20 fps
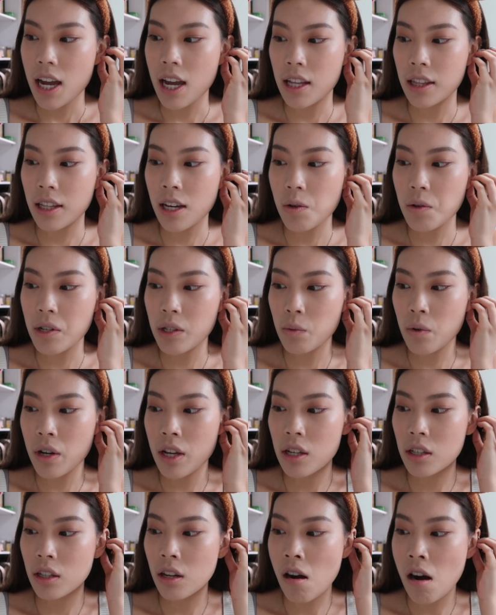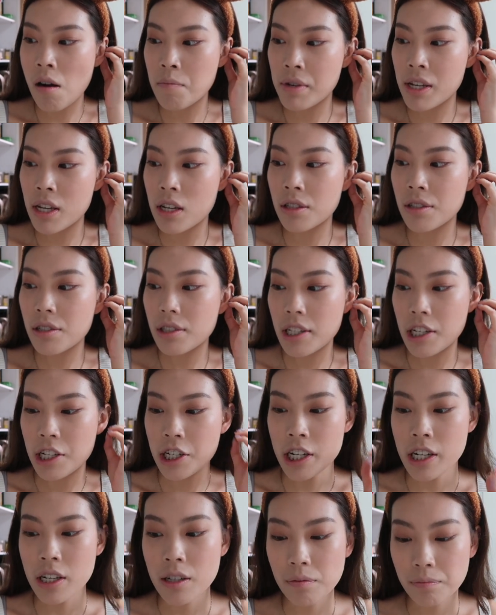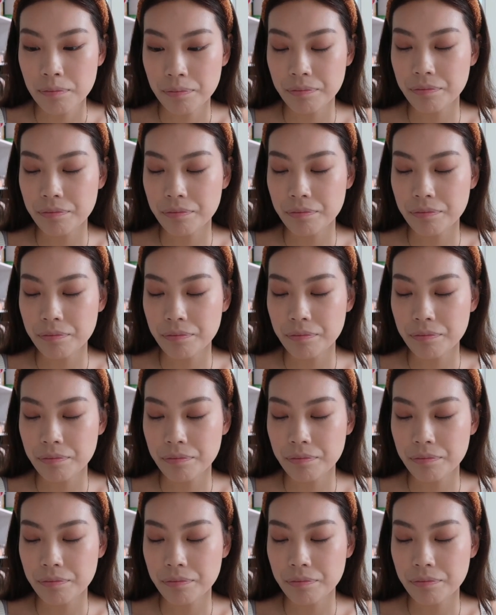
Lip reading: and that was what got me into teaching.